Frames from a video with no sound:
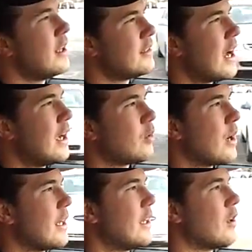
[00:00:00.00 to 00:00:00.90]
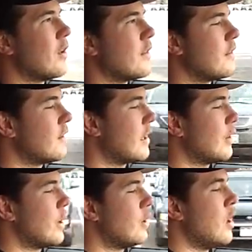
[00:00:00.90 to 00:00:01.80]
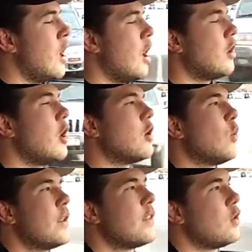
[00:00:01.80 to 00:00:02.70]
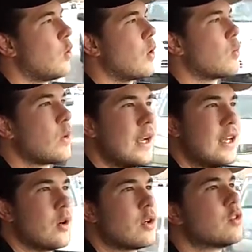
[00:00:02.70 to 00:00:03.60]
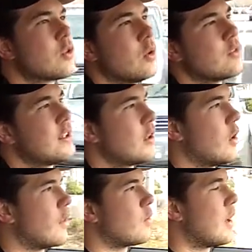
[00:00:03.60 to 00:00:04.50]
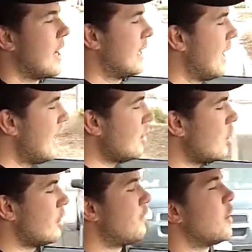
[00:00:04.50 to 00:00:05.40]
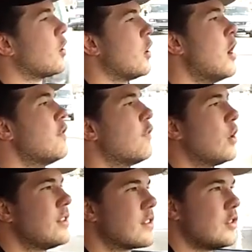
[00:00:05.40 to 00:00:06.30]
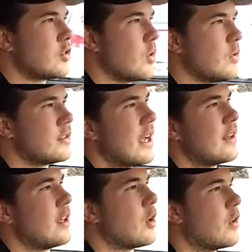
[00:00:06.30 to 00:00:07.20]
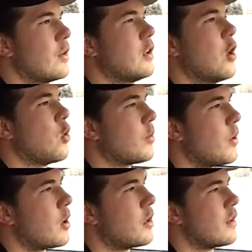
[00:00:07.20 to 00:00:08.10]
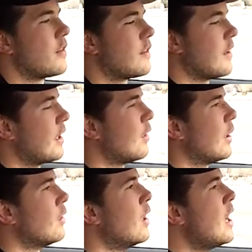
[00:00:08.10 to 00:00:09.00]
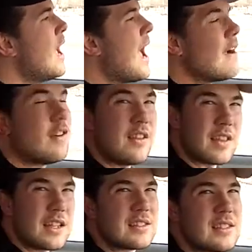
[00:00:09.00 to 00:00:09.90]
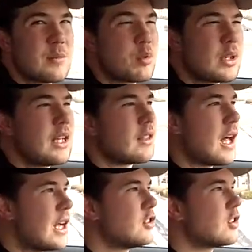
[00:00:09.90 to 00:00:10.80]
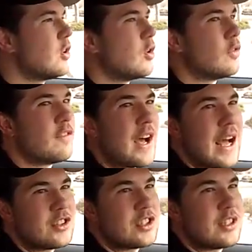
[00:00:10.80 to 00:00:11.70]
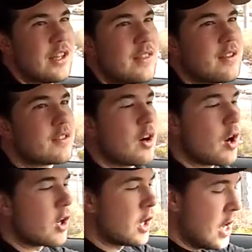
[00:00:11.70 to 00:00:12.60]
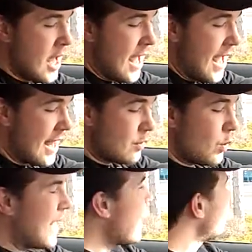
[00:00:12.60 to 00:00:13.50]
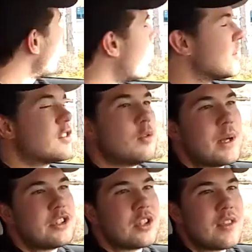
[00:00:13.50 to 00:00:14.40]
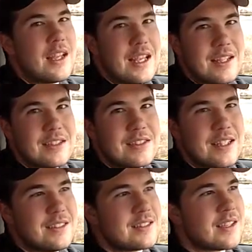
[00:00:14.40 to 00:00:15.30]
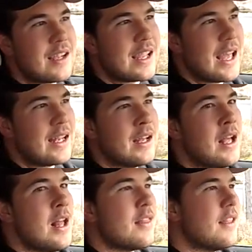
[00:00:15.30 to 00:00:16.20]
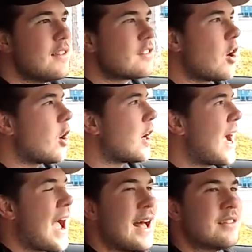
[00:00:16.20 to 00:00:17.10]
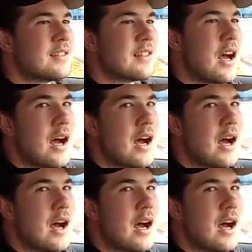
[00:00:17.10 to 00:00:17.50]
dial right here on the steering wheel, along with your radio controls here on the right and all of your voice controls down here on the lower part of the steering wheel. Everything's in a pretty logical fashion in this car. And we have to also mention the heated seats again. This car has